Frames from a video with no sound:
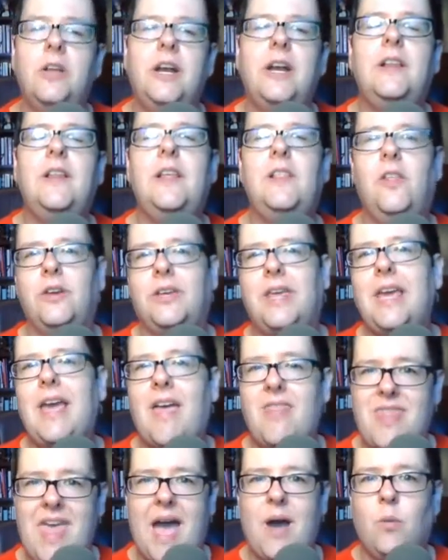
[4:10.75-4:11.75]
looking
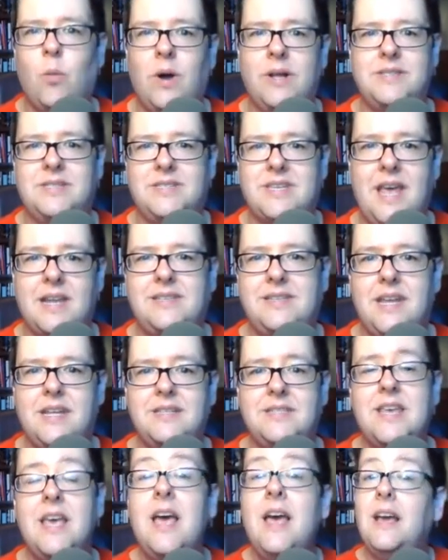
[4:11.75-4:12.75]
at that one
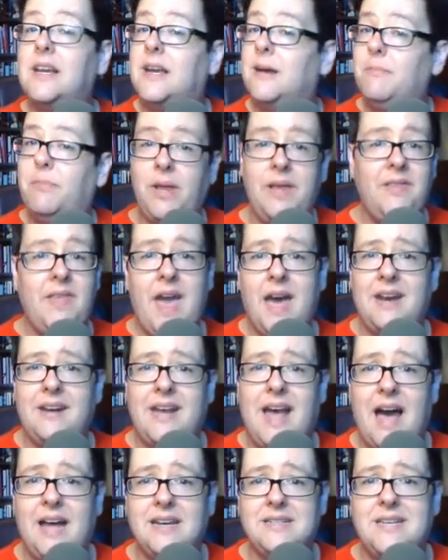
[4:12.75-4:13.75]
sentence completely out of
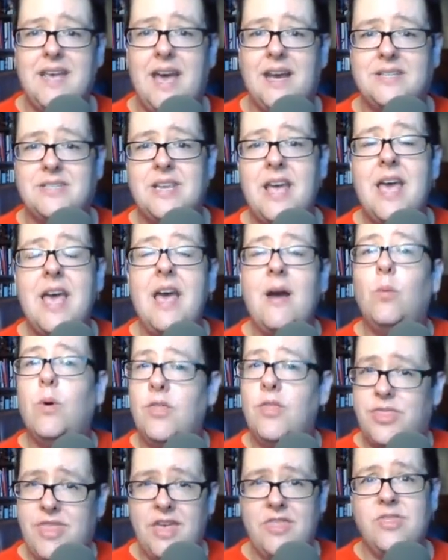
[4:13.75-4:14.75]
context
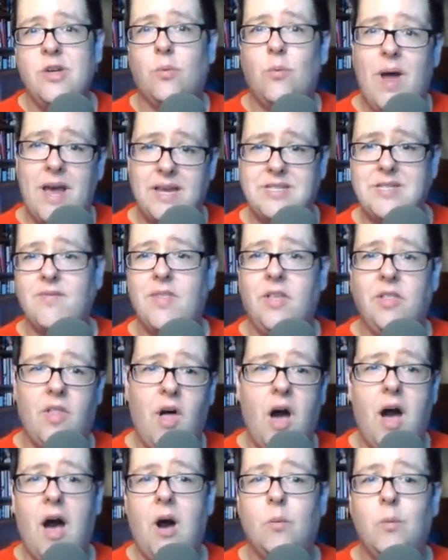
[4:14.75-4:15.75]
within the rest of the
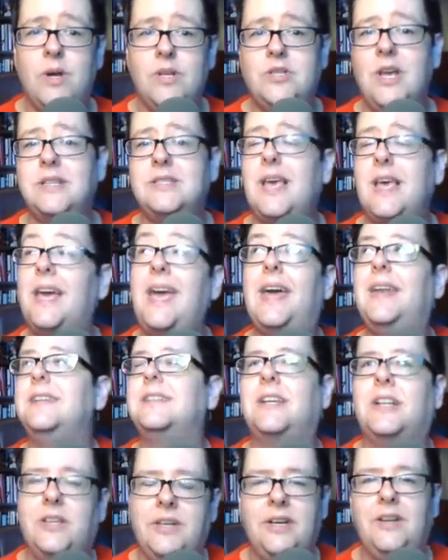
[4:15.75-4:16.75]
law, which is
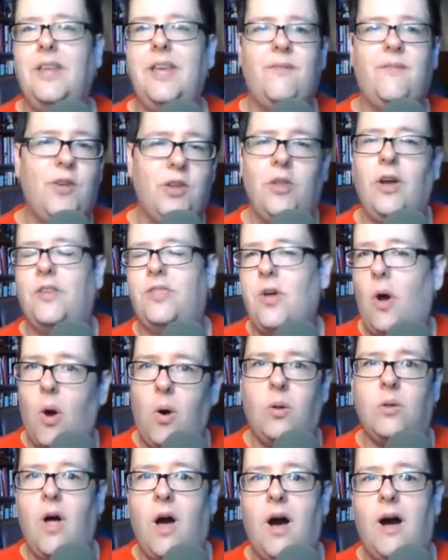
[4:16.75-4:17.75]
clearly, if you look at the
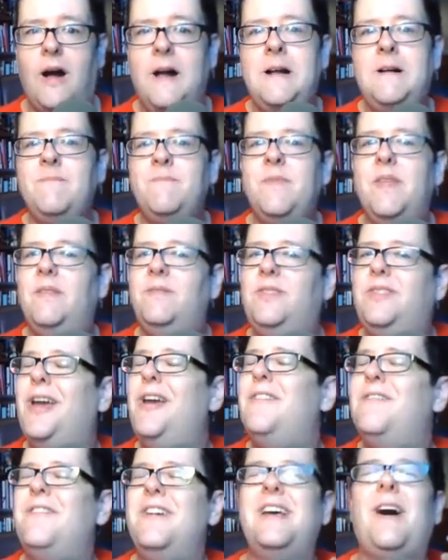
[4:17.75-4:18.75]
whole law,
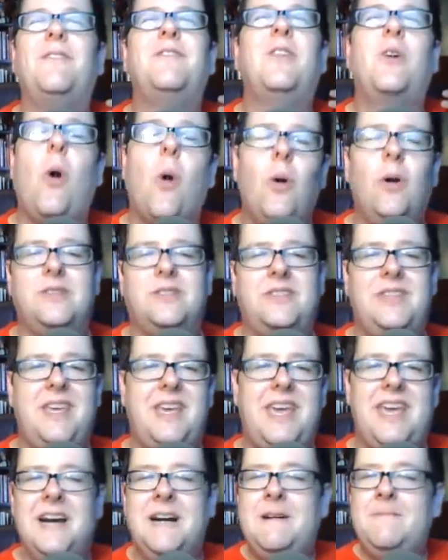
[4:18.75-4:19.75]
of course
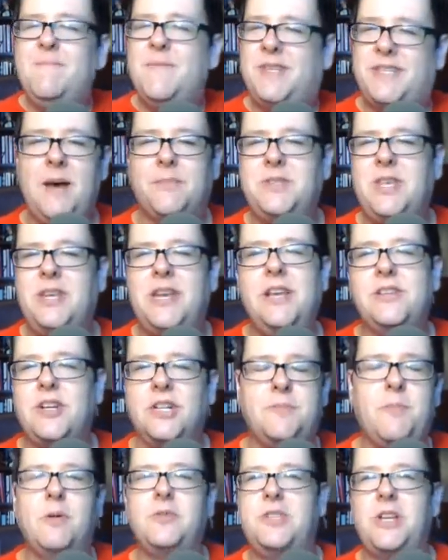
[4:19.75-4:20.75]
the subsidies are
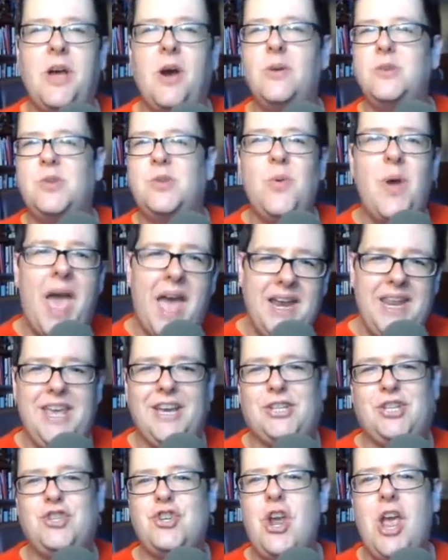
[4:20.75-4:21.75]
supposed to go to any
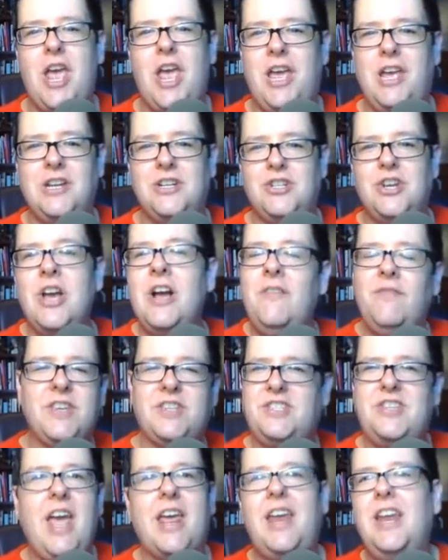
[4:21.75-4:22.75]
exchange, the
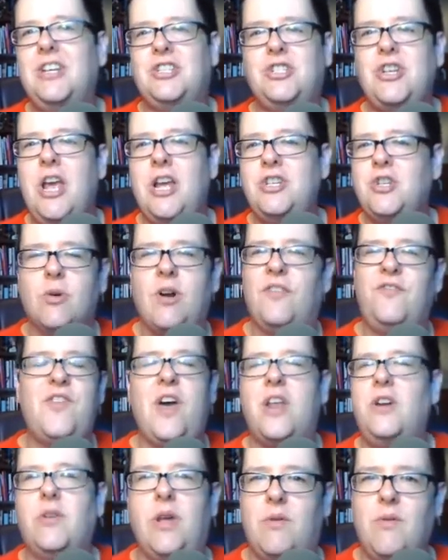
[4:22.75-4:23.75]
state exchange or a
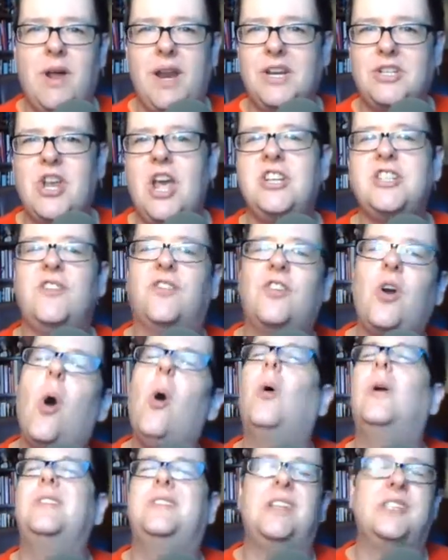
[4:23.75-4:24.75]
federally run exchange. Of
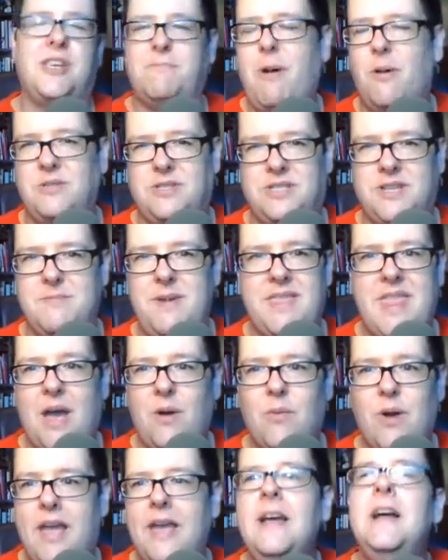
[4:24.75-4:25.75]
course it's supposed to be that way